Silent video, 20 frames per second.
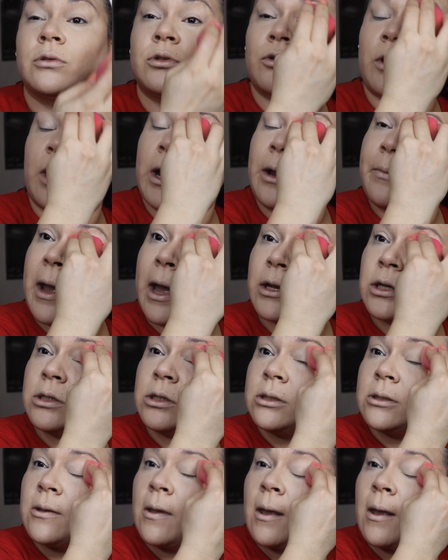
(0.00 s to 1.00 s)
dry
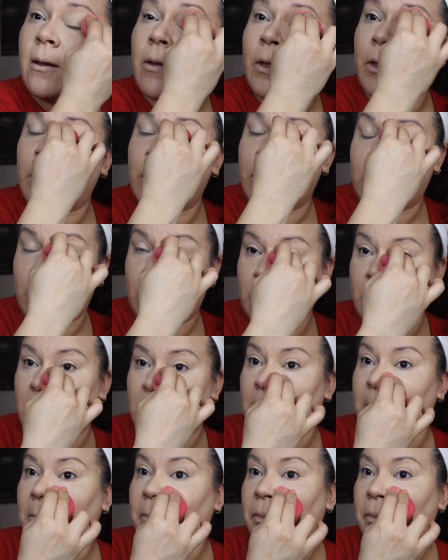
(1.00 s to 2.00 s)
patches.
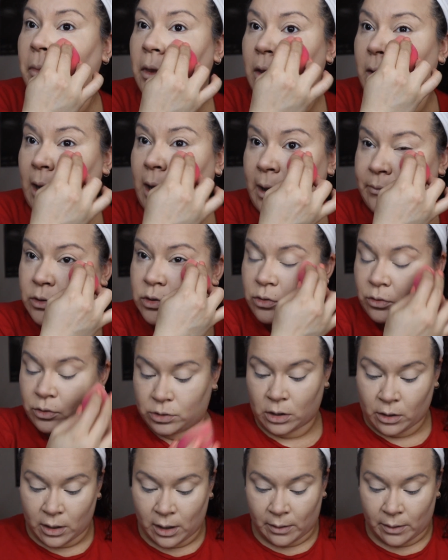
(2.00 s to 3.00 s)
I'm so
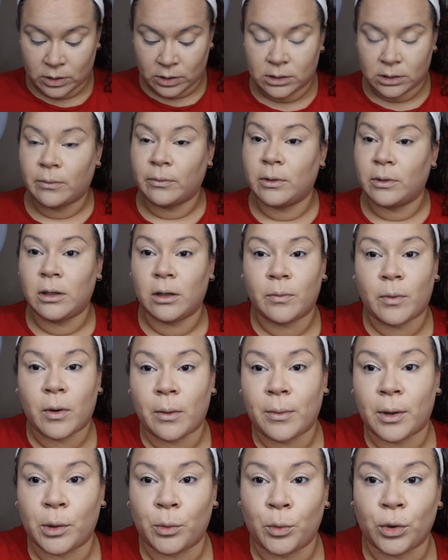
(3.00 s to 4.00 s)
sorry, I'm stumbling
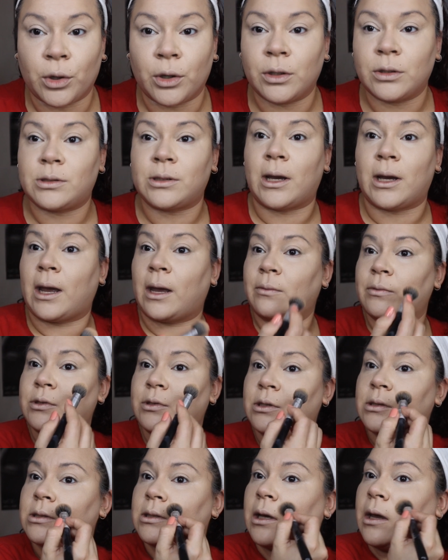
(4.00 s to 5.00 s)
upon my words. I'm
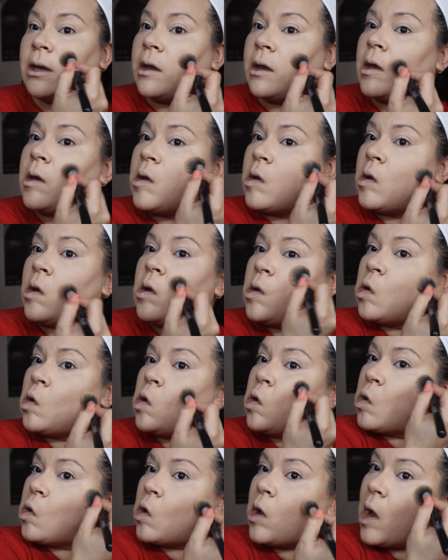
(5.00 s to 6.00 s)
just like,
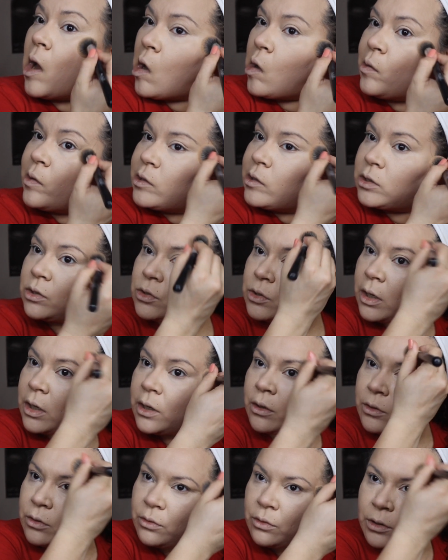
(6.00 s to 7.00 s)
I always try
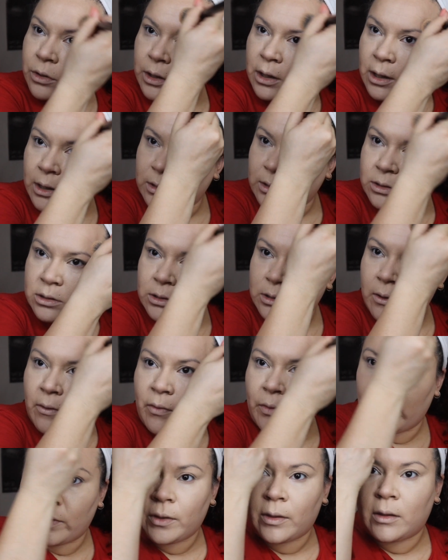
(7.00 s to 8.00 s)
to do things
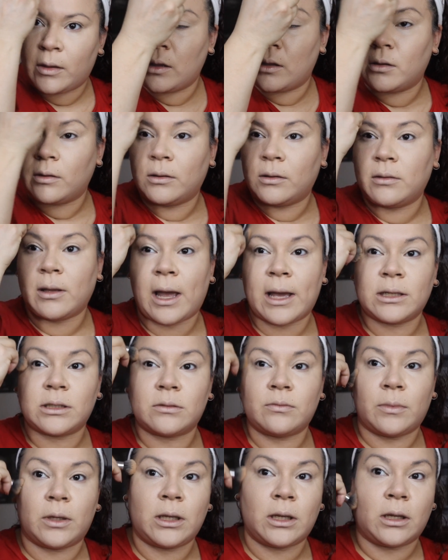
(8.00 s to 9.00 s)

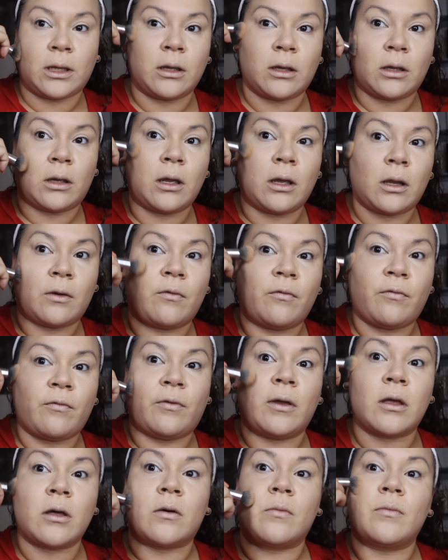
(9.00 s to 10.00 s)
last minute and
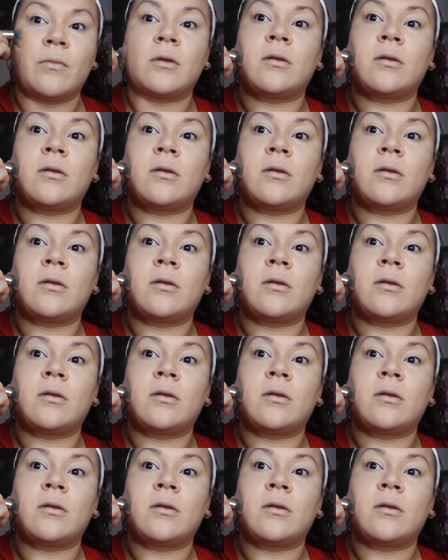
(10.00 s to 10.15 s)
film